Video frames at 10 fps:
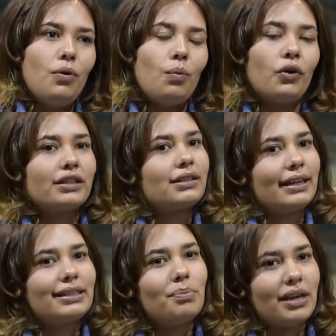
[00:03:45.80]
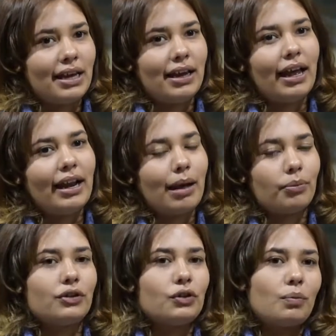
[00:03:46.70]
what it's like to be an
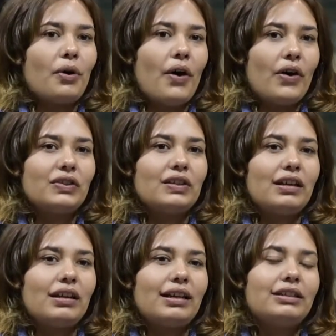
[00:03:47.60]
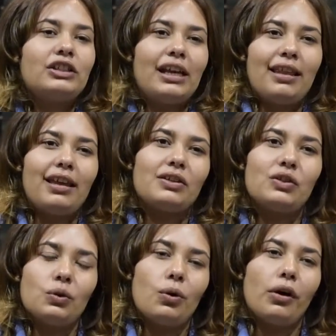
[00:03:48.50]
Aboriginal person and share their
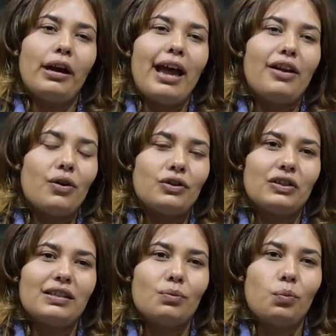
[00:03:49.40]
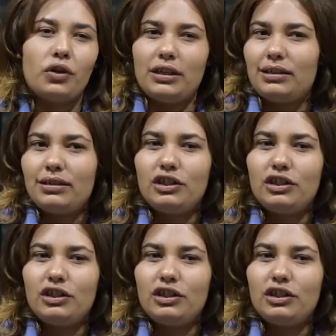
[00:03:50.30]
story and not just what you